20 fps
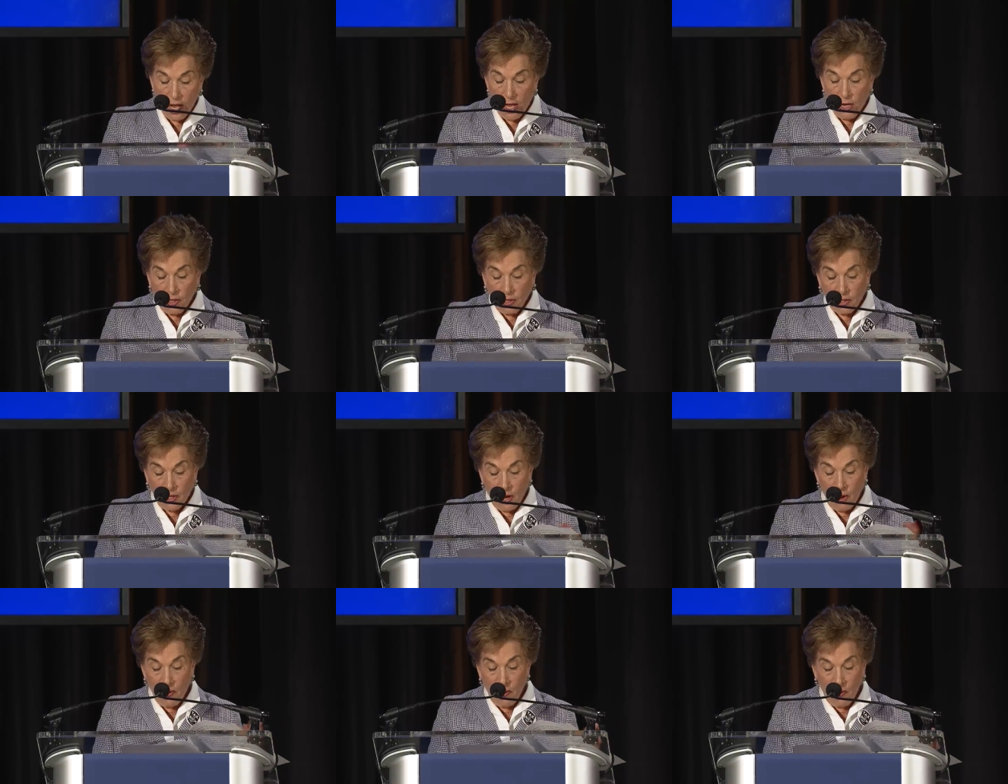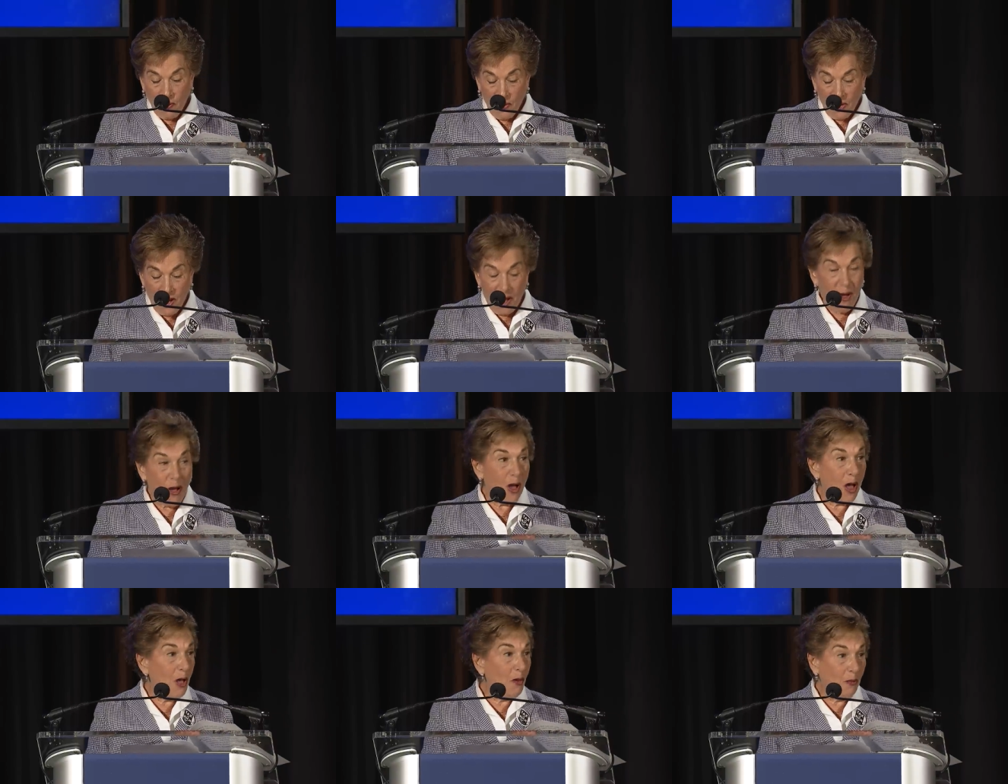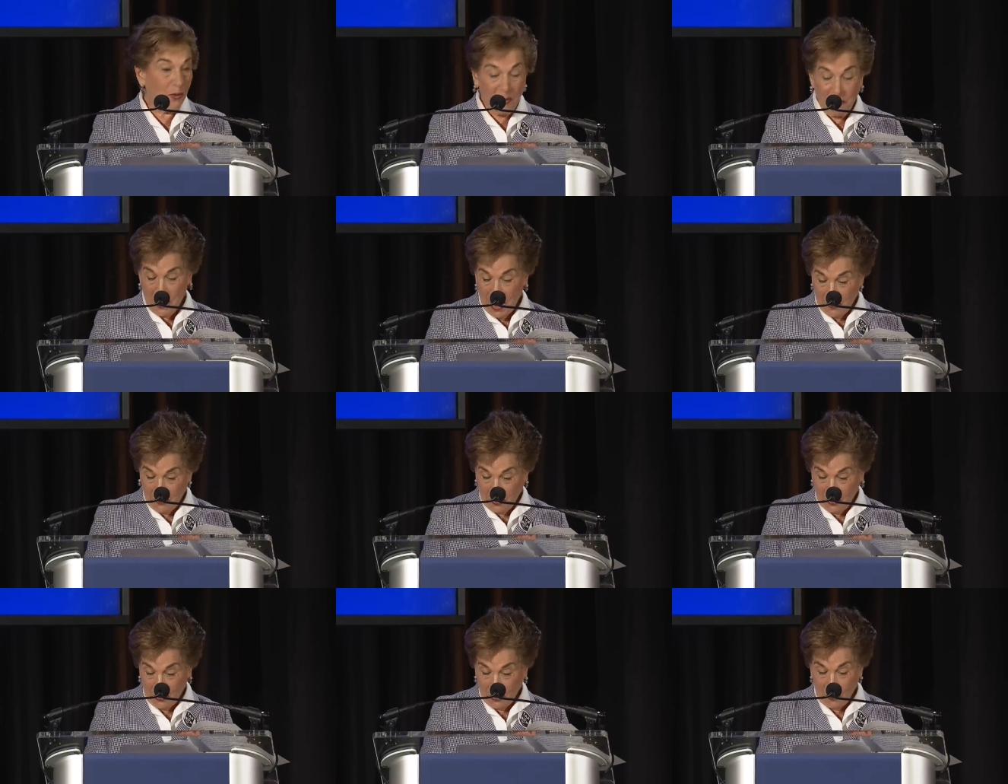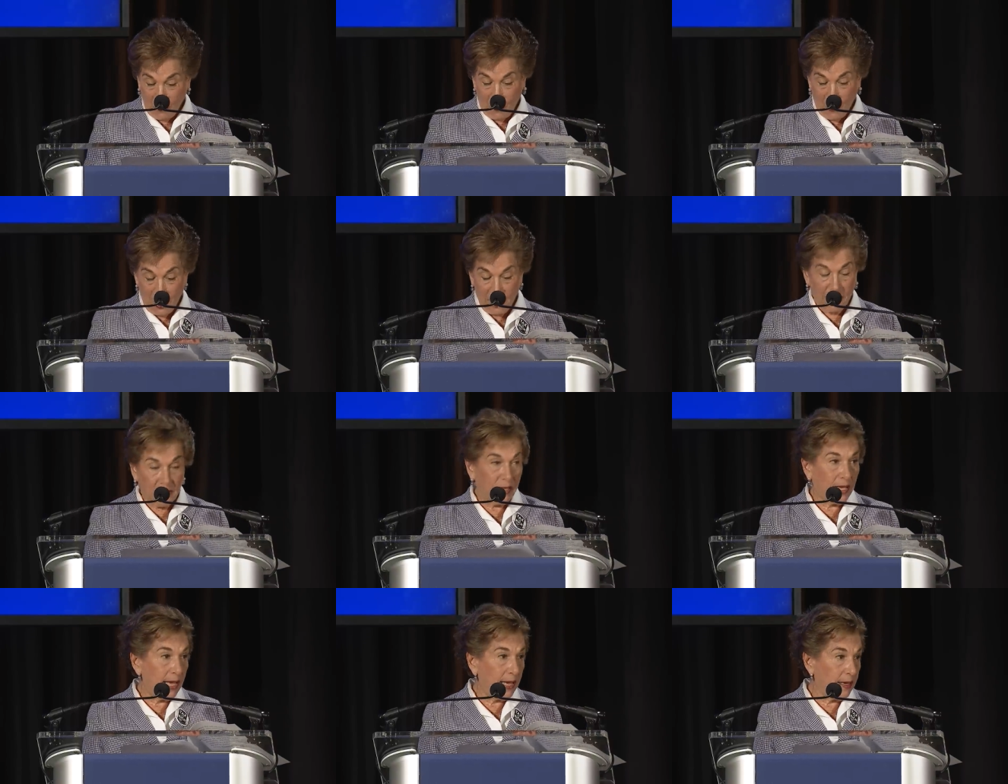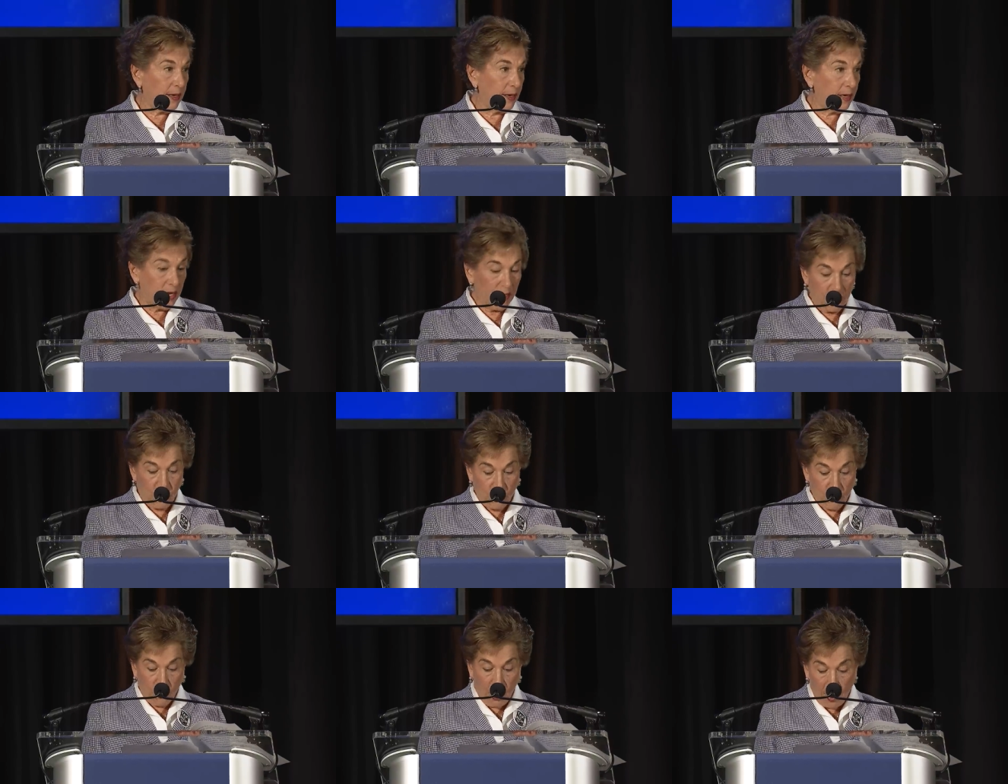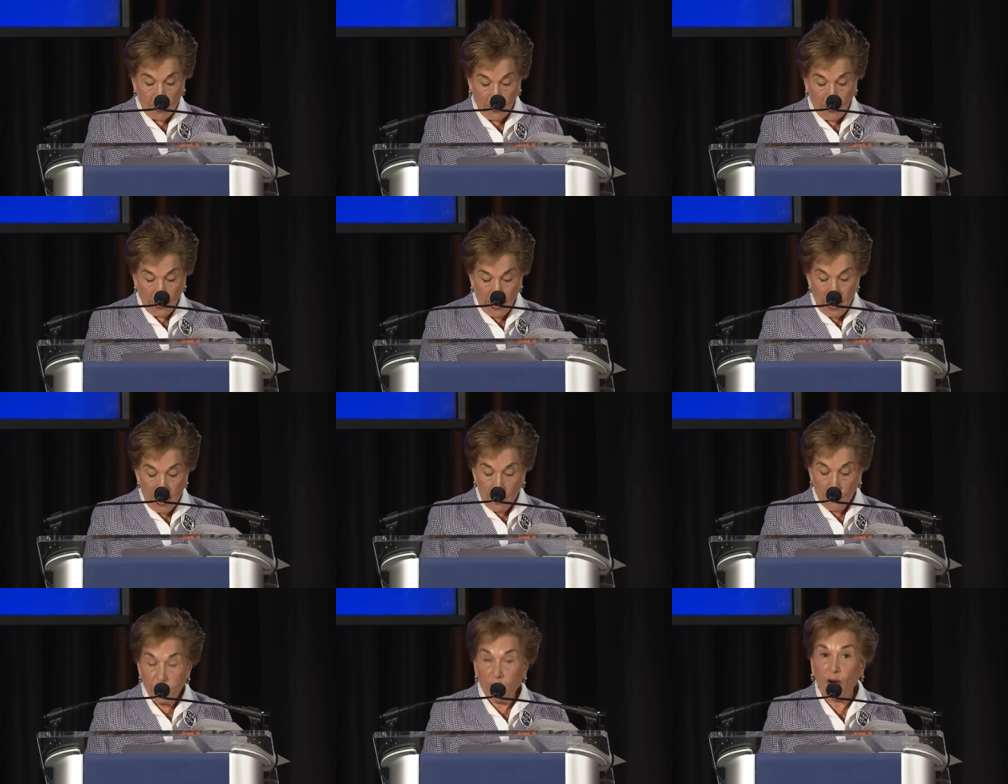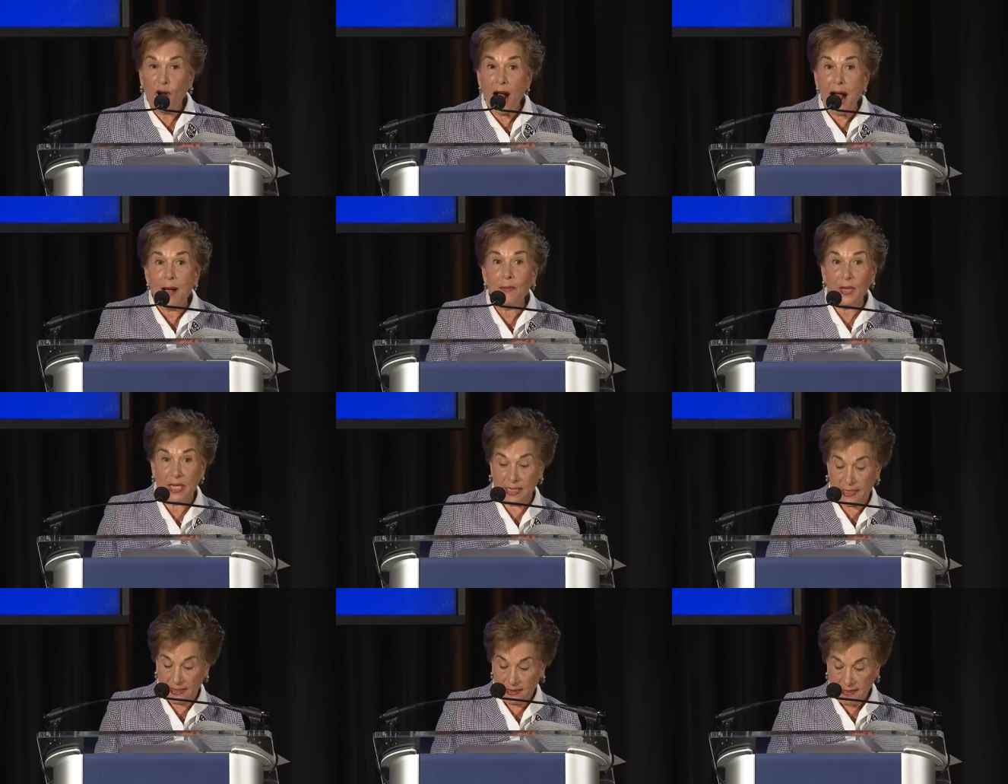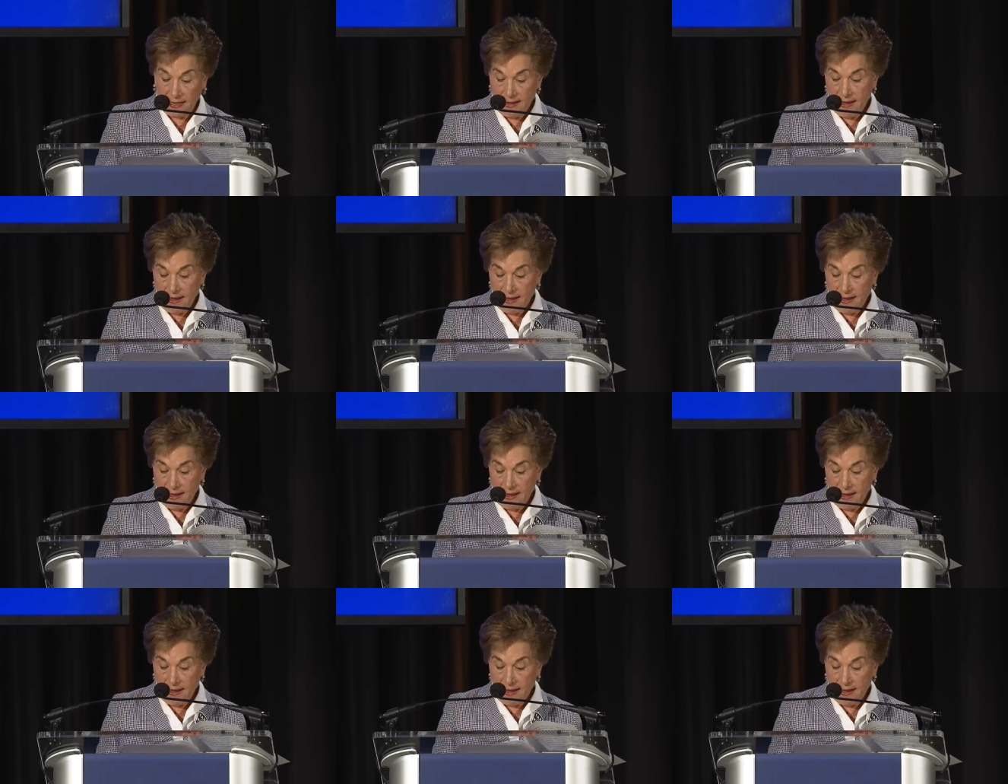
So we all remember when candidate Trump promised